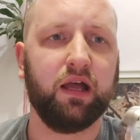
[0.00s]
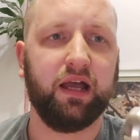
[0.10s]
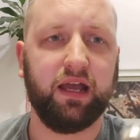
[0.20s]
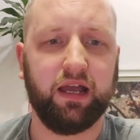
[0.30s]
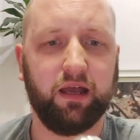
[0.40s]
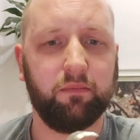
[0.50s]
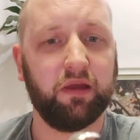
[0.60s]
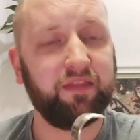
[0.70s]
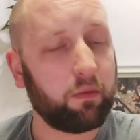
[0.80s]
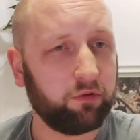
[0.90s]
Um,
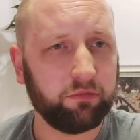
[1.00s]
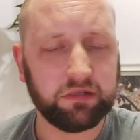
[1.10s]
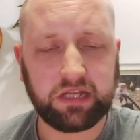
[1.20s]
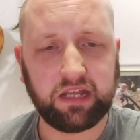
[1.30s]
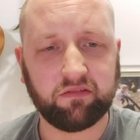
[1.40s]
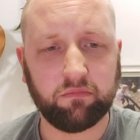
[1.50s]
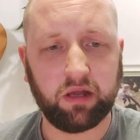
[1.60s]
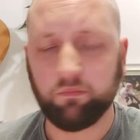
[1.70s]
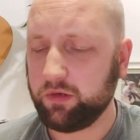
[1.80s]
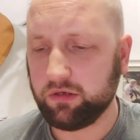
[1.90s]
and that was a mistake of mine.